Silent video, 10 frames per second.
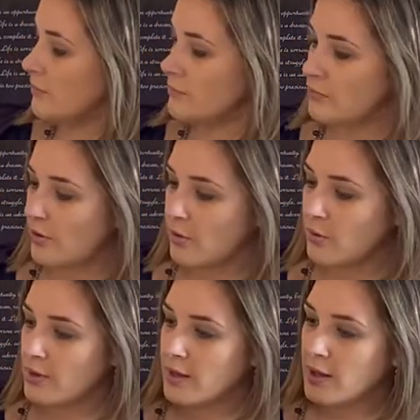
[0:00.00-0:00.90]
so
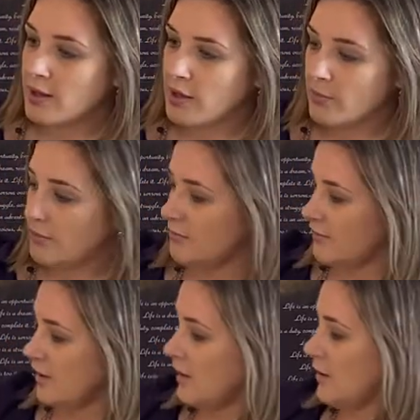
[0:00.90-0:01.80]
you will
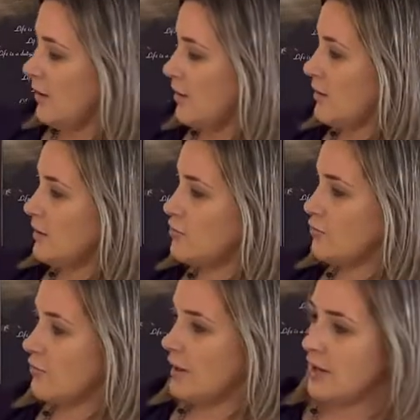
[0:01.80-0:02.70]
see the
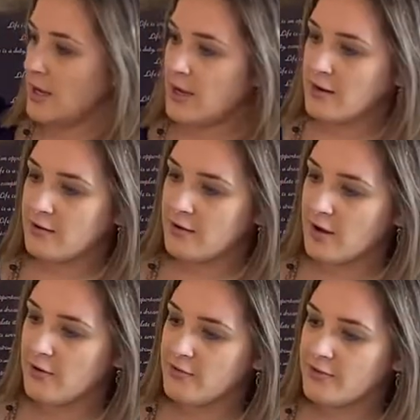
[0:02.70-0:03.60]
trinket
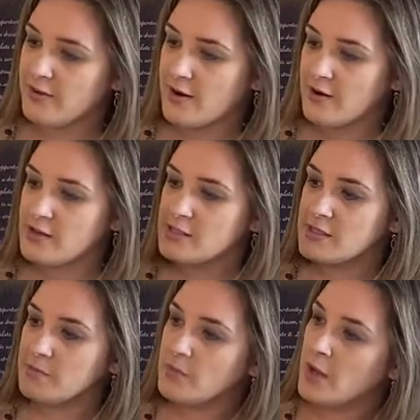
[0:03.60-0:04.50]
of stickers.
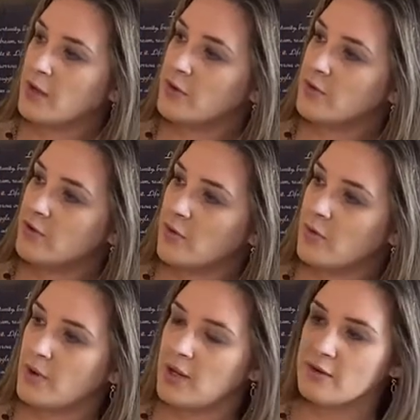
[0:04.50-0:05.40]

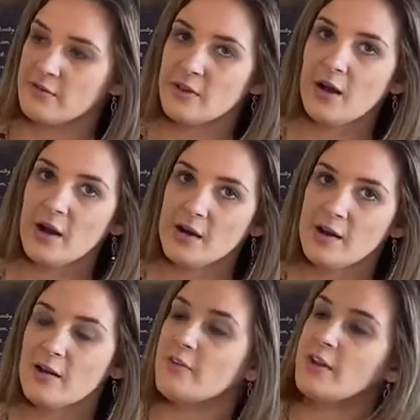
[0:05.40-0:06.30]
So here's the Garden
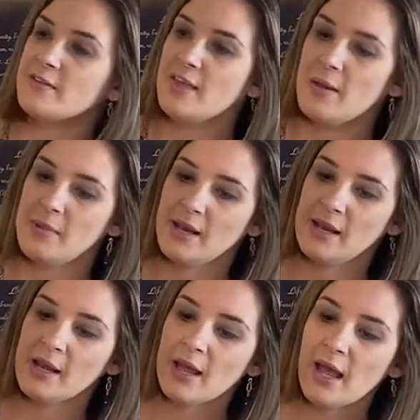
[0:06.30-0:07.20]
of
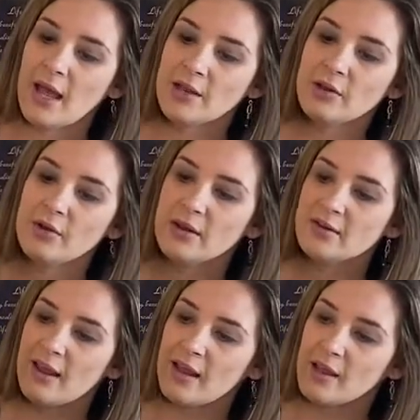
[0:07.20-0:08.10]
Gethsemane, and you can
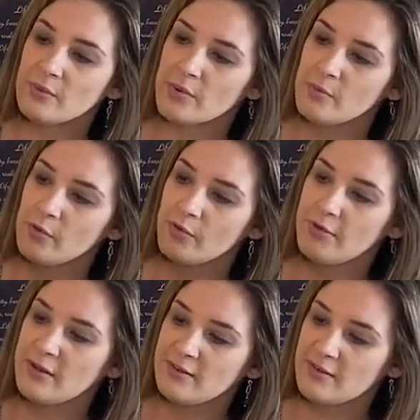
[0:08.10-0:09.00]
take and remove
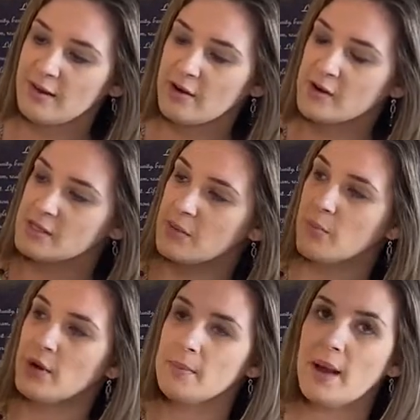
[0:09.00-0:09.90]
these stickers and
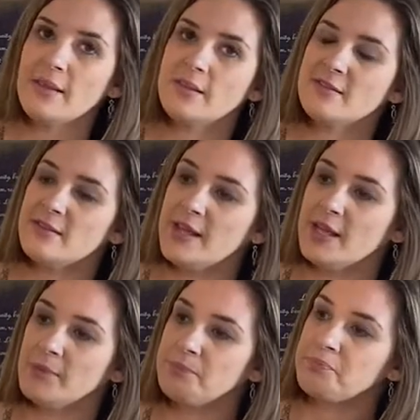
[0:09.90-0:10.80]
put them on the
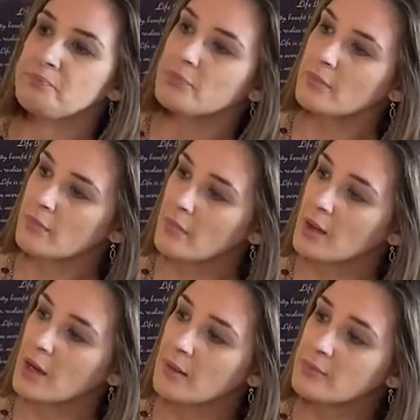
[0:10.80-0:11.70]
scene
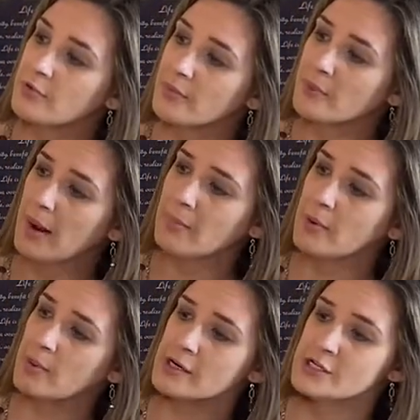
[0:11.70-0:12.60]
to remember
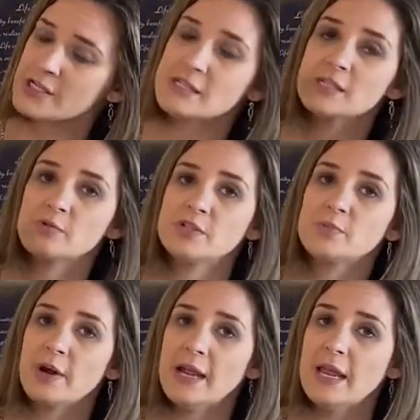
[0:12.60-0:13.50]
where Jesus was
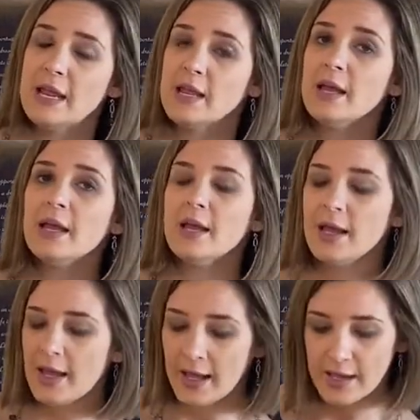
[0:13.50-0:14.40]
praying.
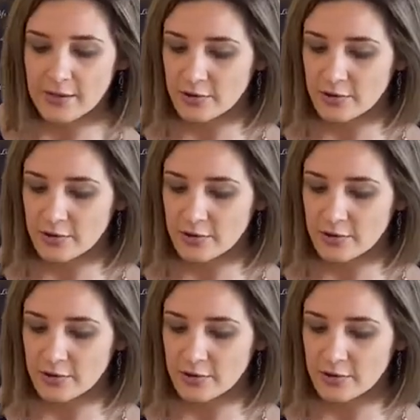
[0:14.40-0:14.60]
And